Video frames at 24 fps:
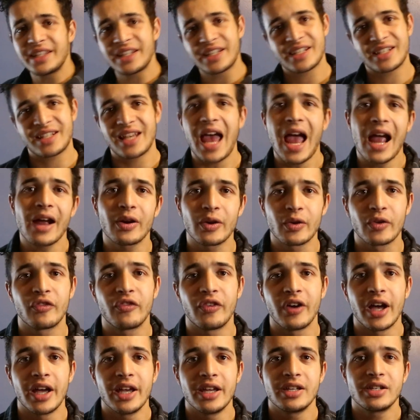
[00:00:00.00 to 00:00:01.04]
the
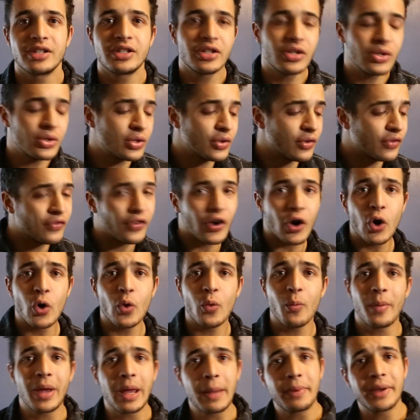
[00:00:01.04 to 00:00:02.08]
sacrifice to
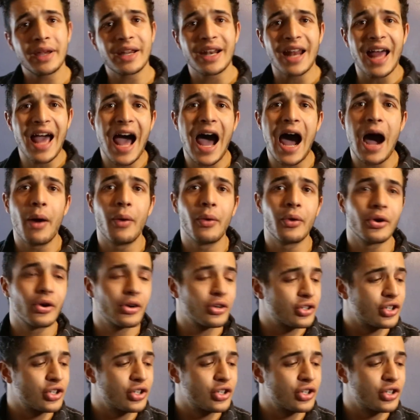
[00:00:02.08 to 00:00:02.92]
devote maybe an hour,